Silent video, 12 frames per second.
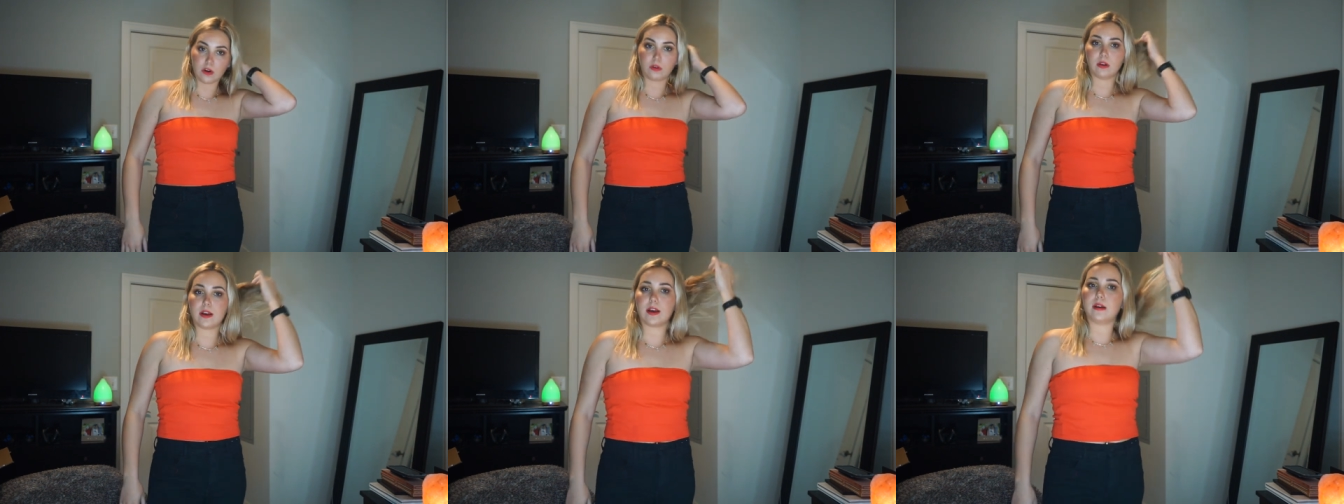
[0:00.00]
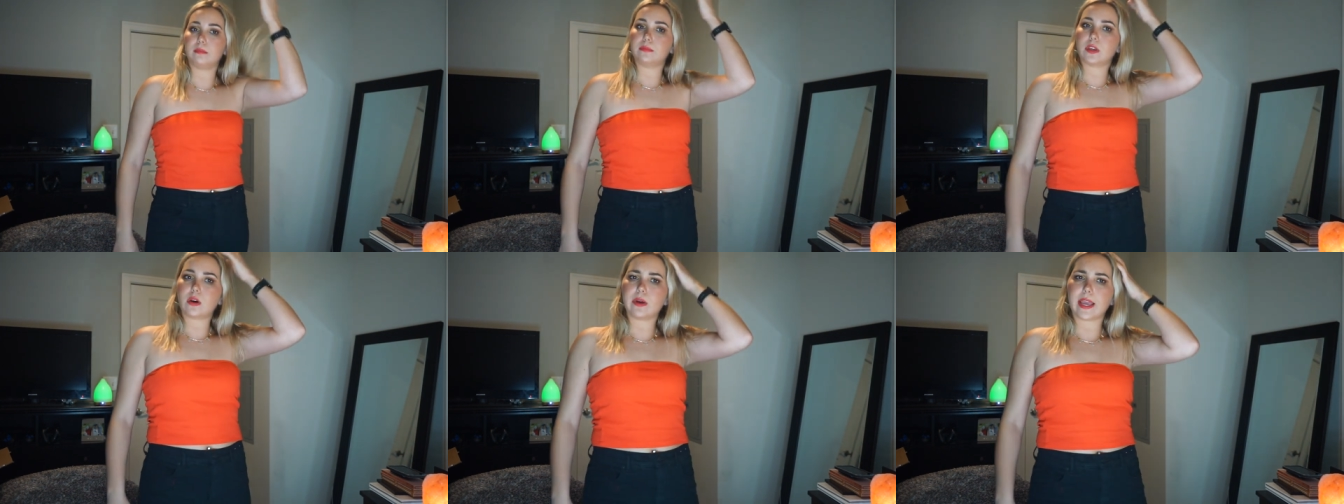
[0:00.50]
it oh, um,
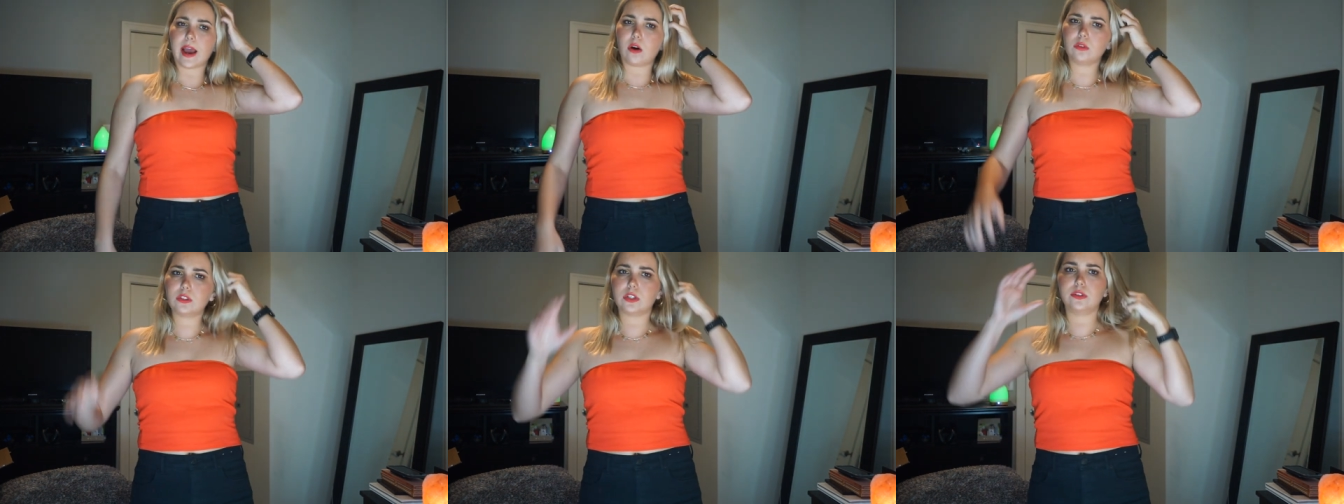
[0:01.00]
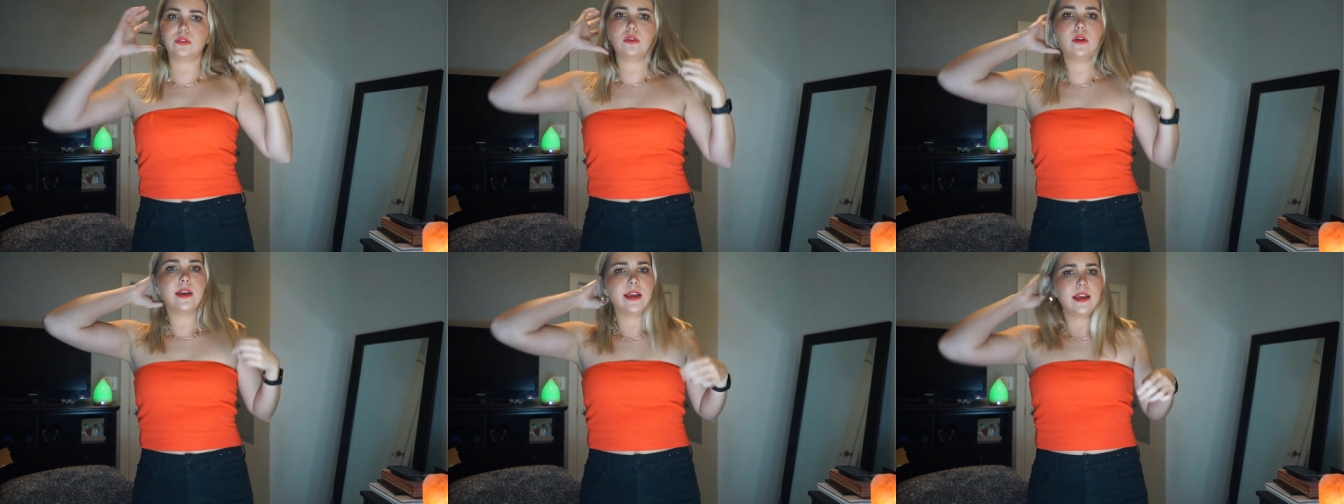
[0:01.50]
going out
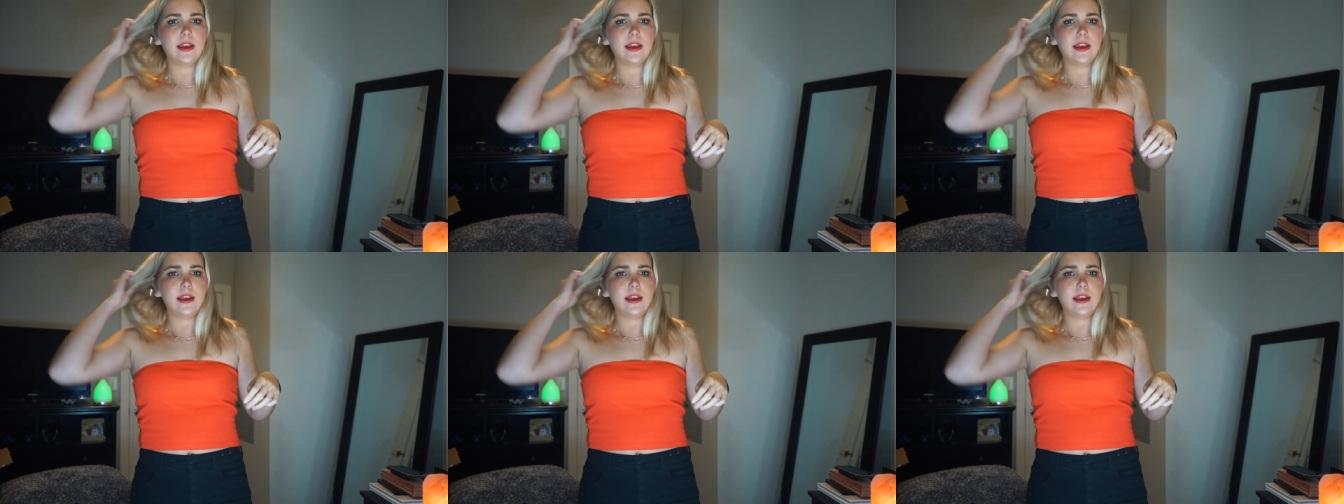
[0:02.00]
too.